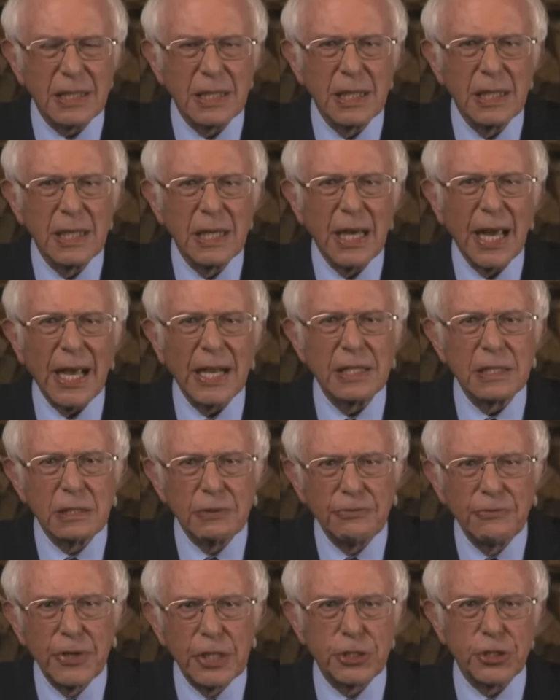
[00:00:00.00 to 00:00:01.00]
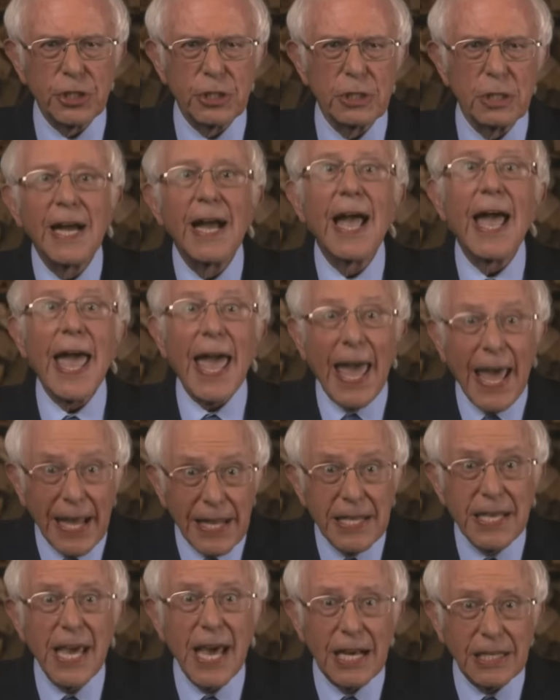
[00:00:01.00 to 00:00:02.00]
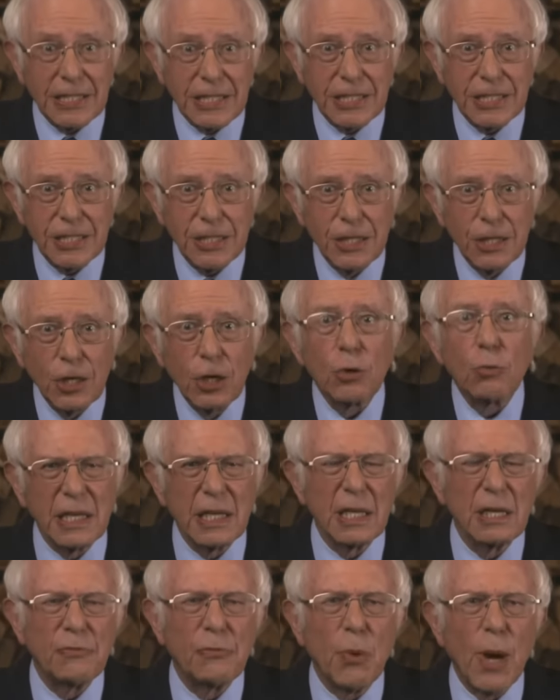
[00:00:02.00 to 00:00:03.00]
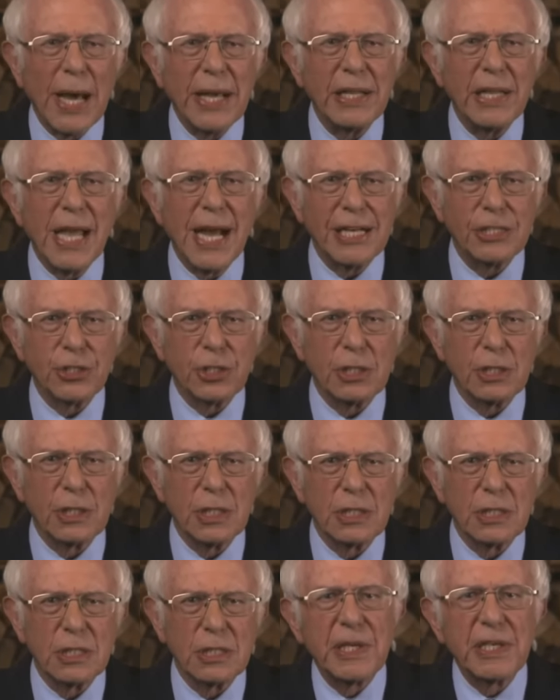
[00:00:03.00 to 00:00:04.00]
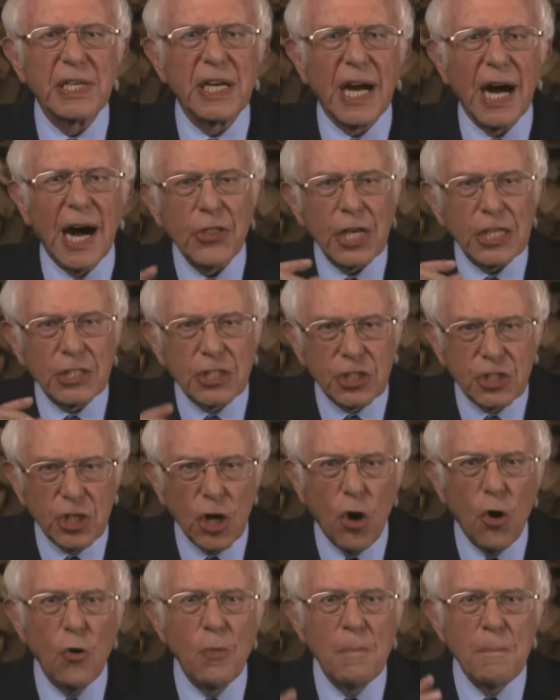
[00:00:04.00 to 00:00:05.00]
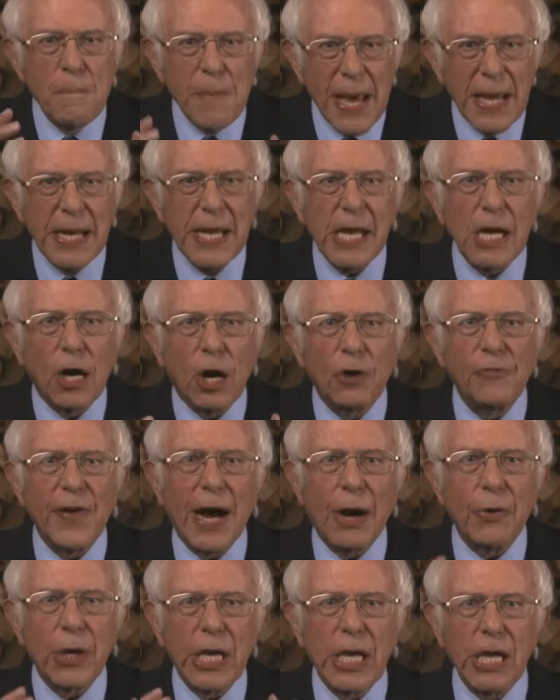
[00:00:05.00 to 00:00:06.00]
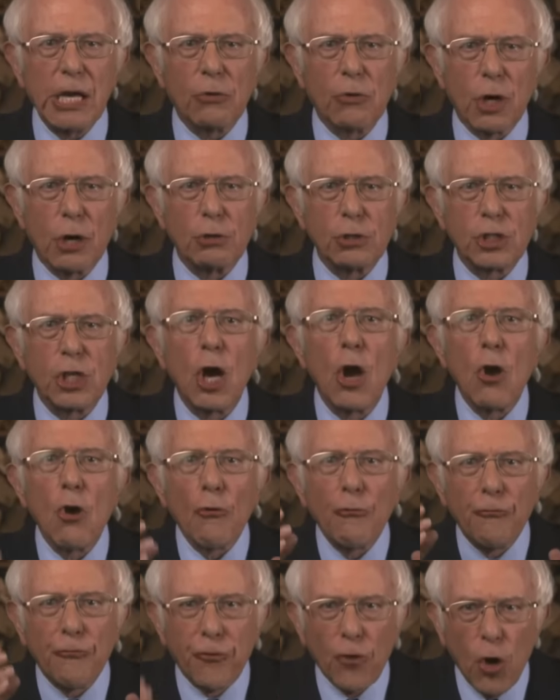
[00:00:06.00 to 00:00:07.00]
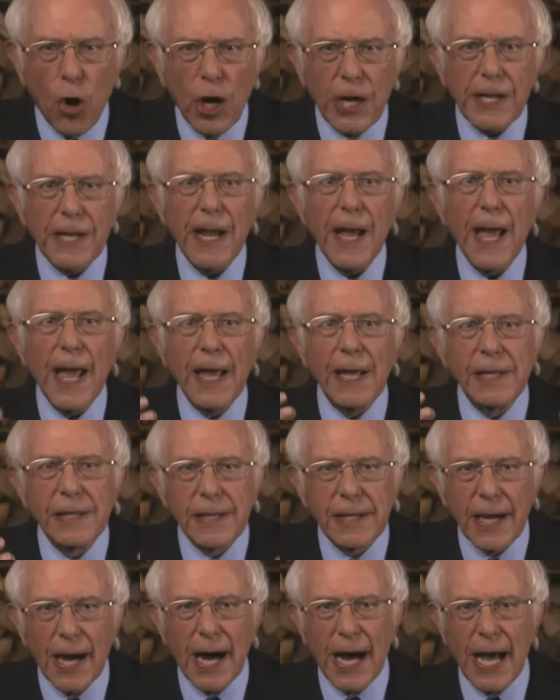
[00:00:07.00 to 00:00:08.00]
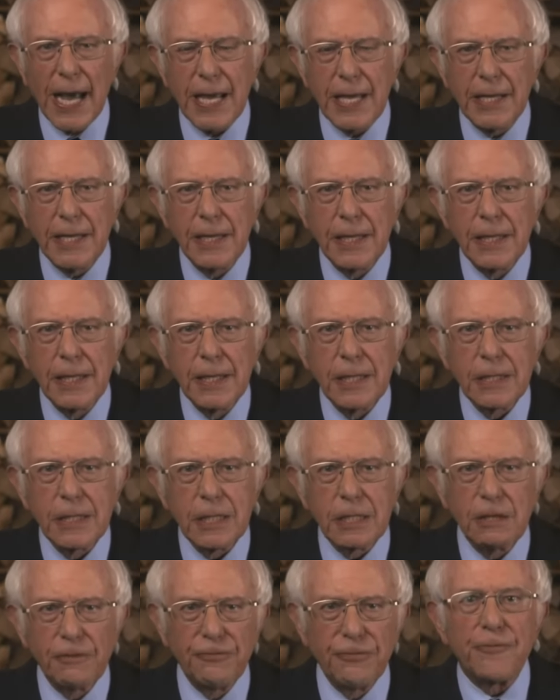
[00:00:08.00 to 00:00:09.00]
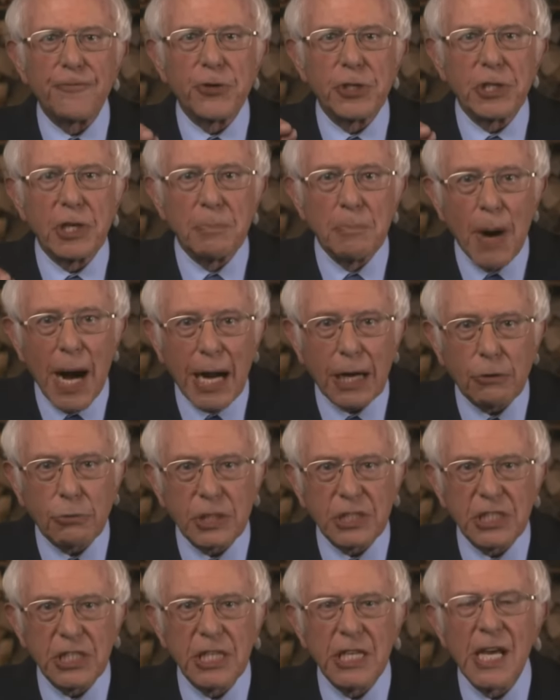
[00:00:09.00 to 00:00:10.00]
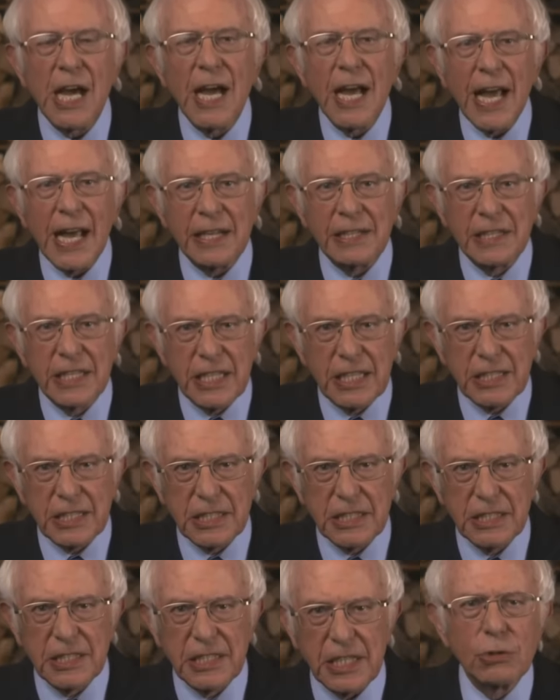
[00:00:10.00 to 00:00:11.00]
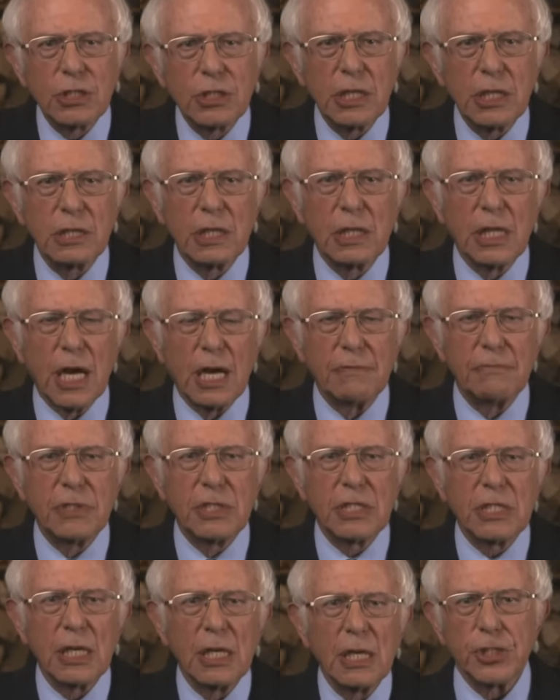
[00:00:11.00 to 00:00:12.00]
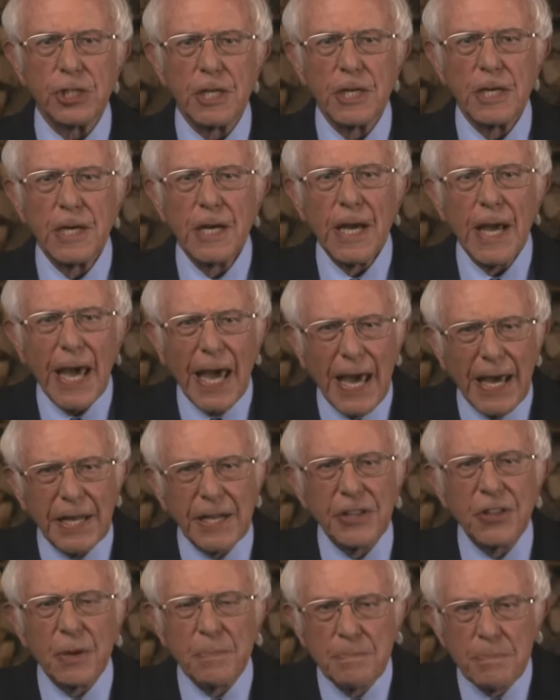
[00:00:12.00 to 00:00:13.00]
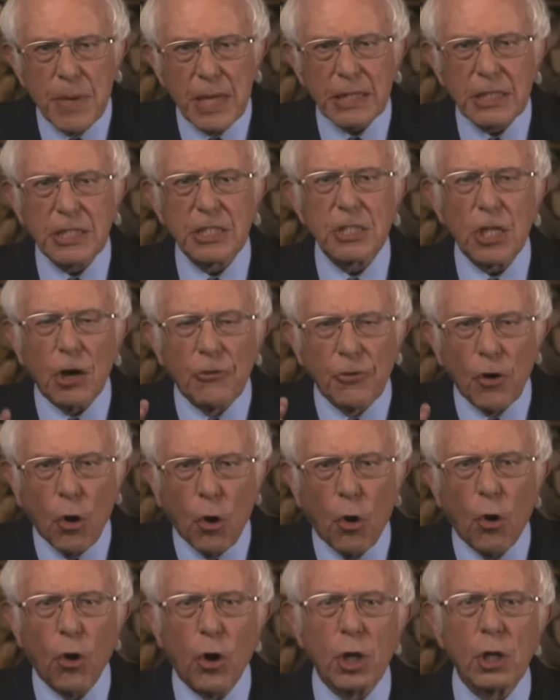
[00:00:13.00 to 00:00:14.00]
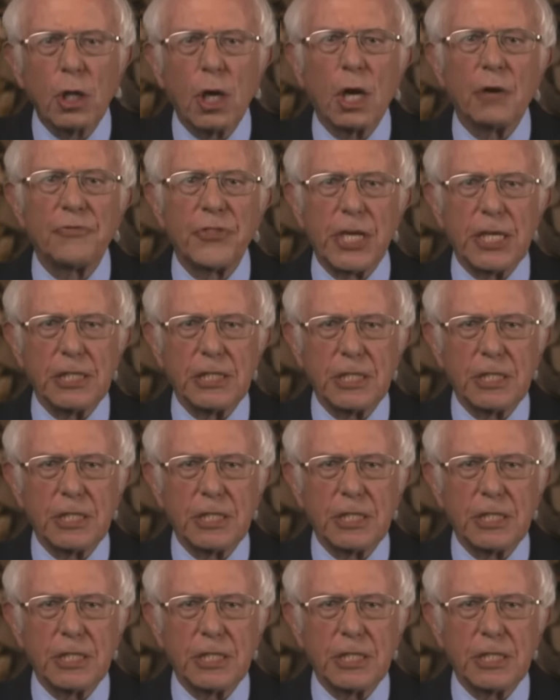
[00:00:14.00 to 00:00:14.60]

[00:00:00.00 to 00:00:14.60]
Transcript: and division. And yes, with white nationalists. So many of our heroes fought and died to defeat democracy and decency in gloves. And in the midst of all of this,